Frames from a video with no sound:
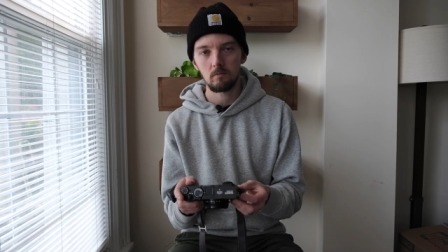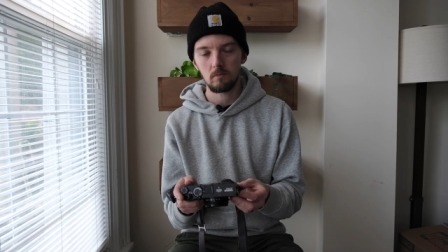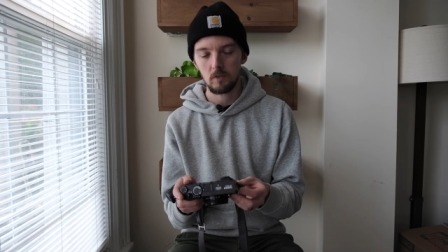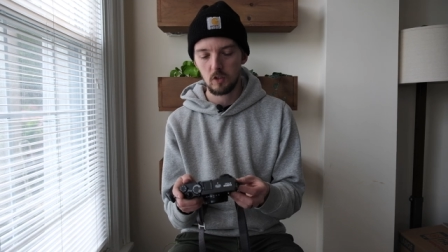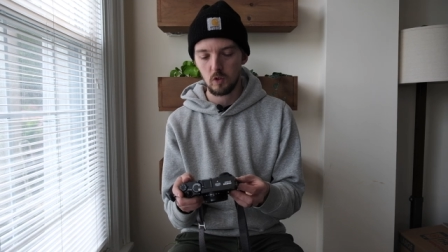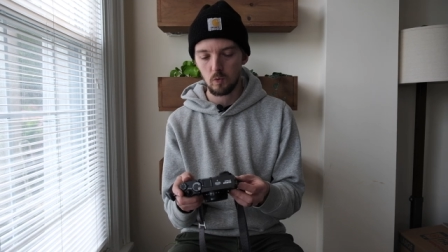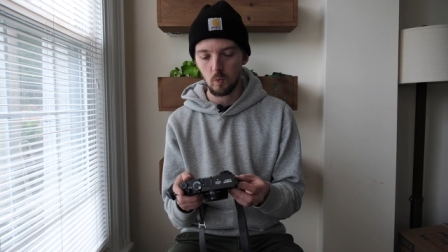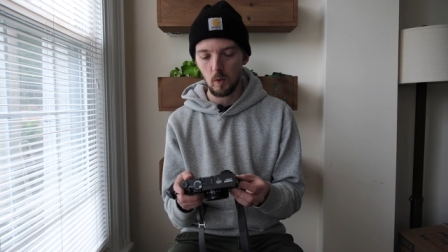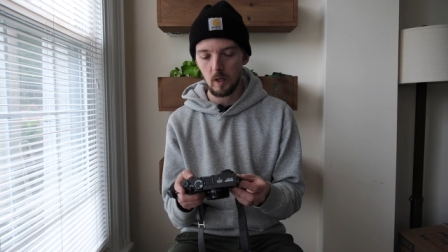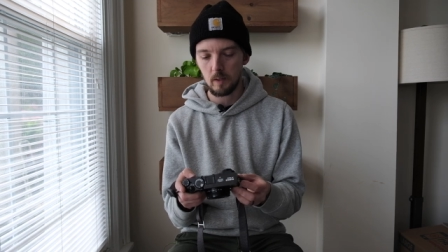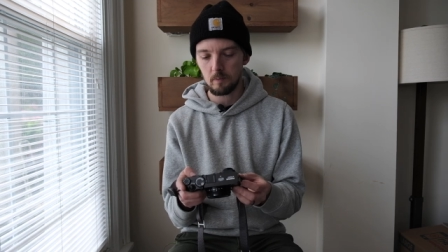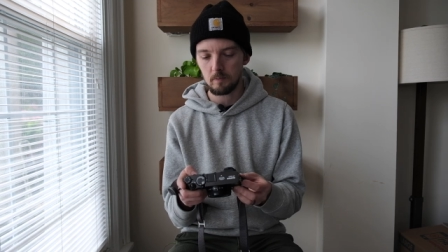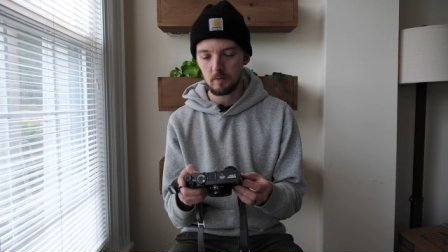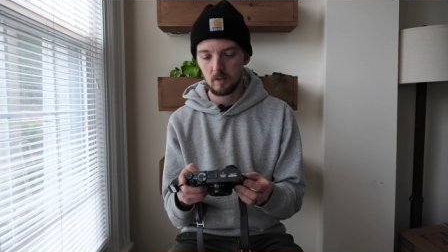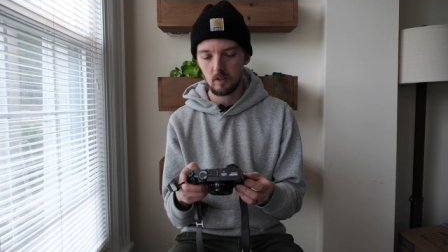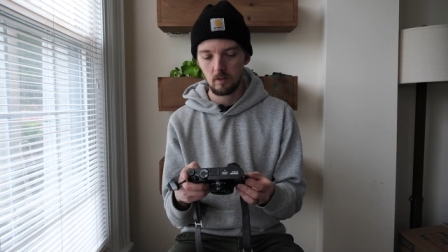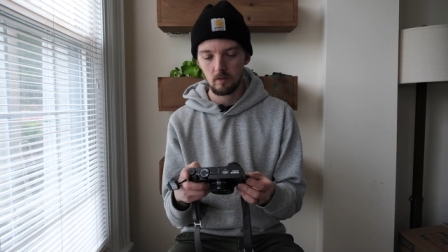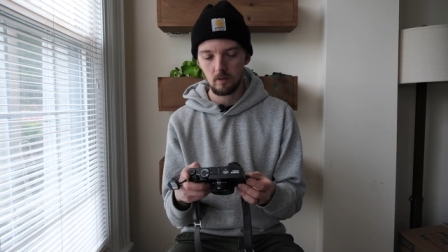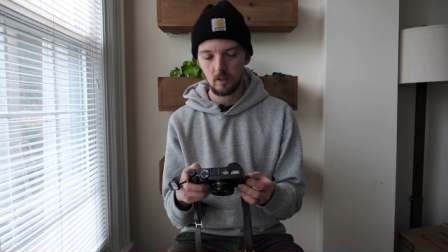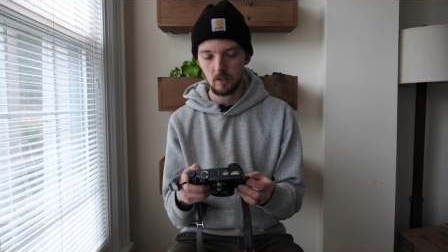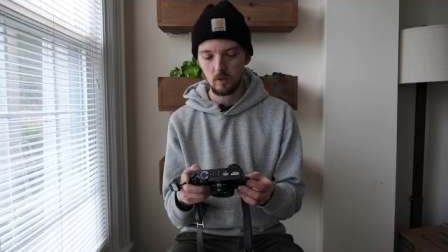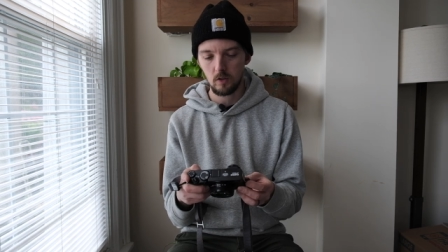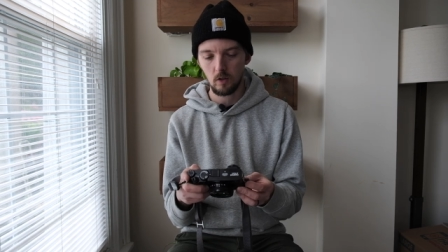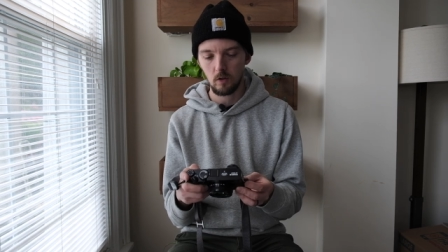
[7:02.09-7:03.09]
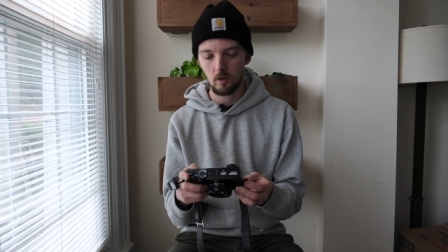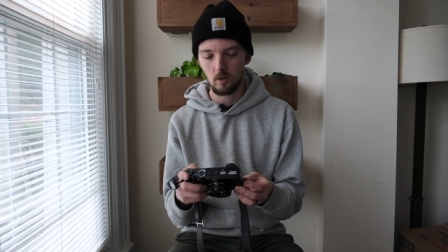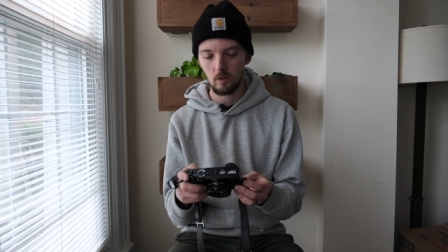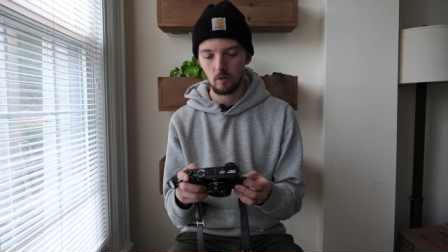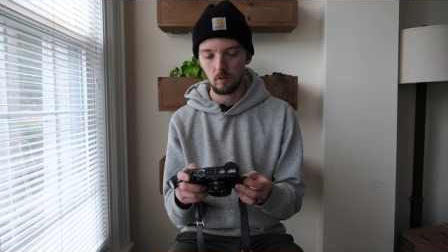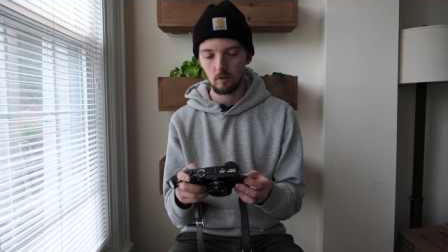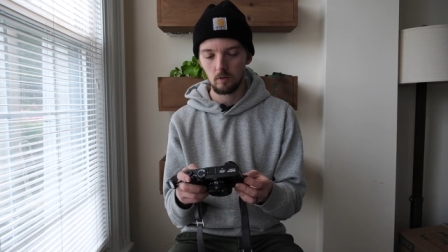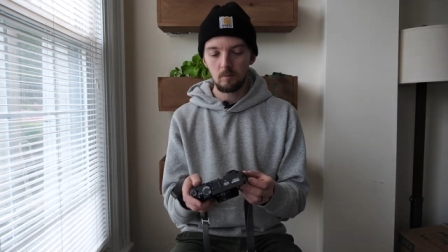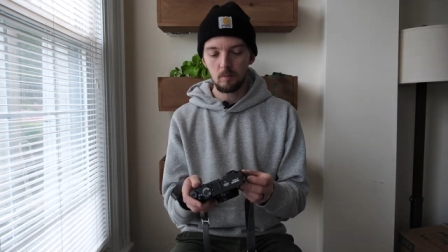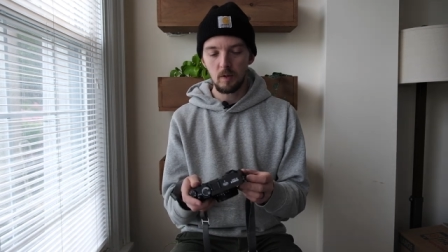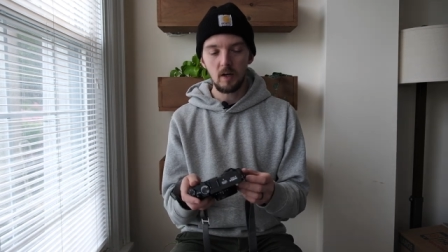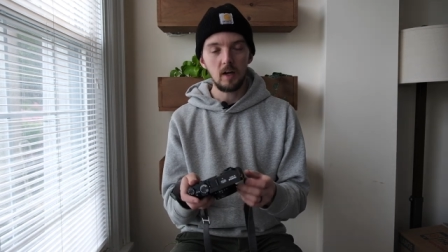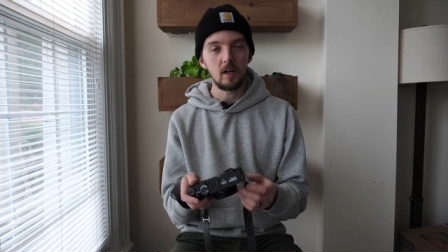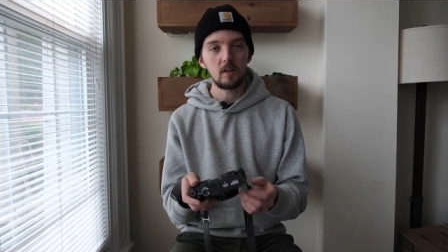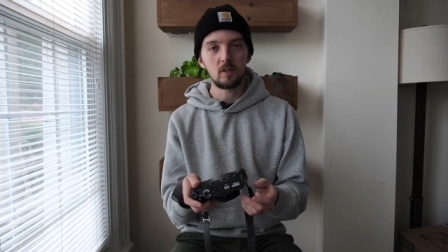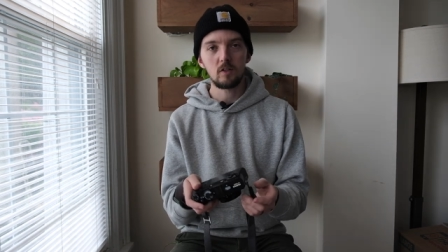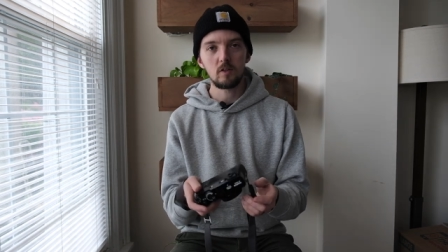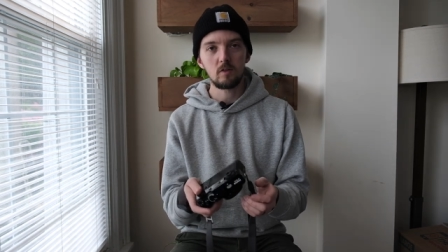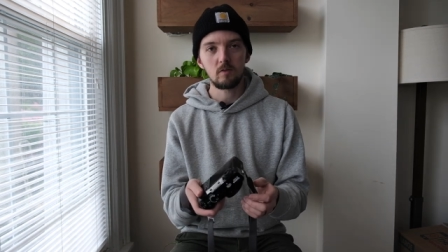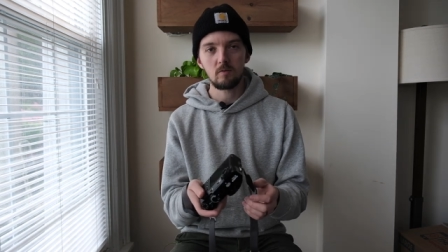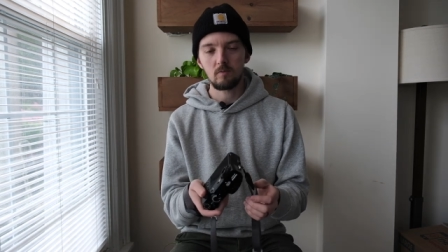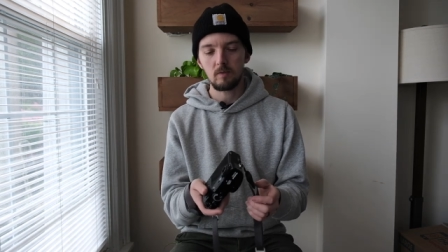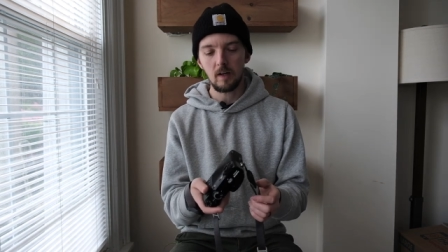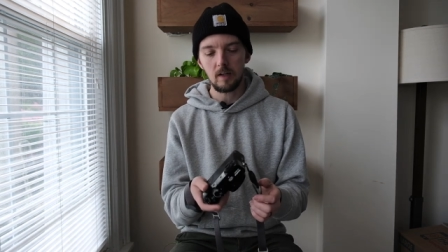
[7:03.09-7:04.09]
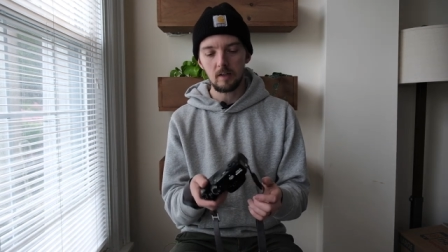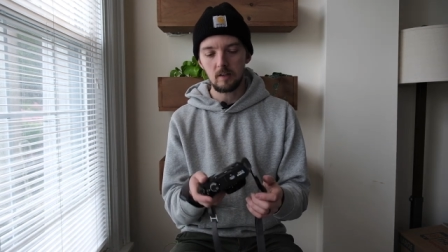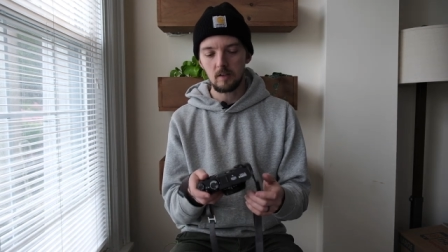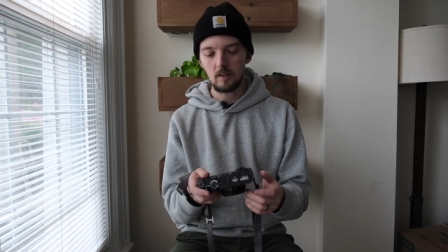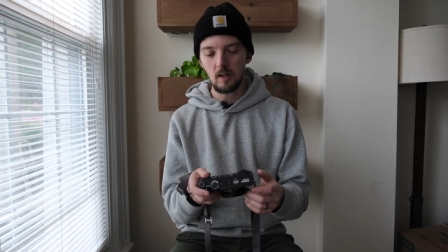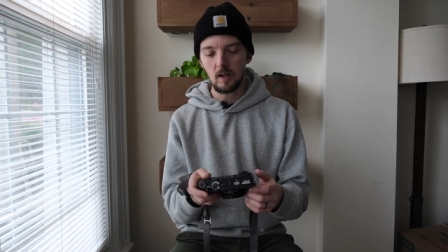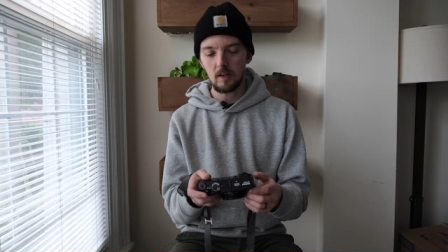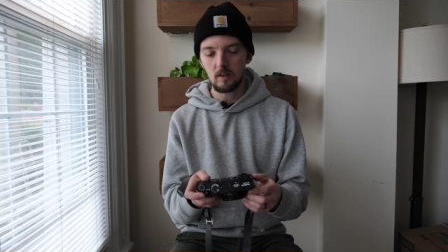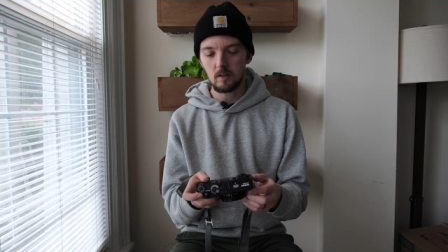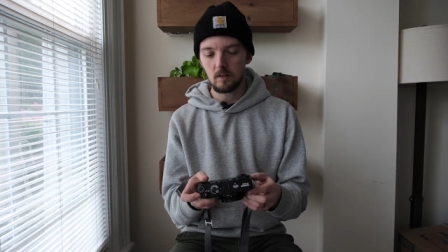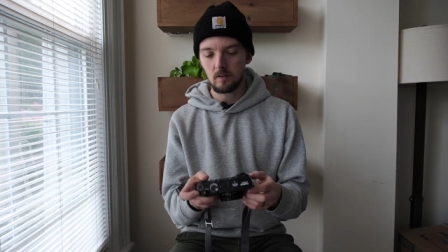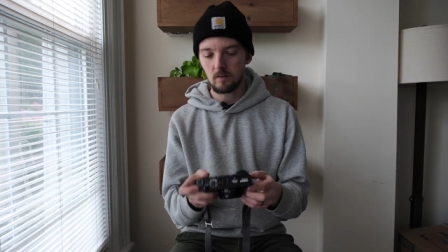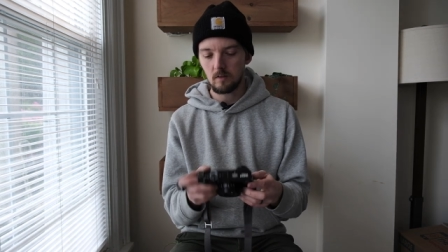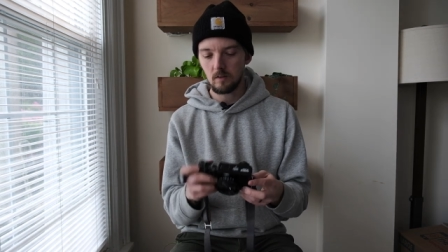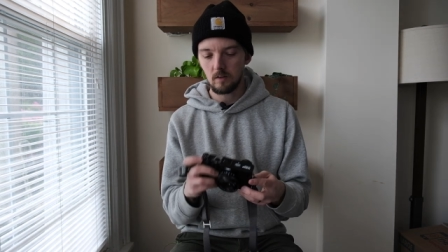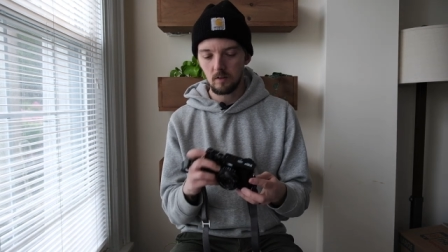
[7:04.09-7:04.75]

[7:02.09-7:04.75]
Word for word: swiped at all, but I just, I, I,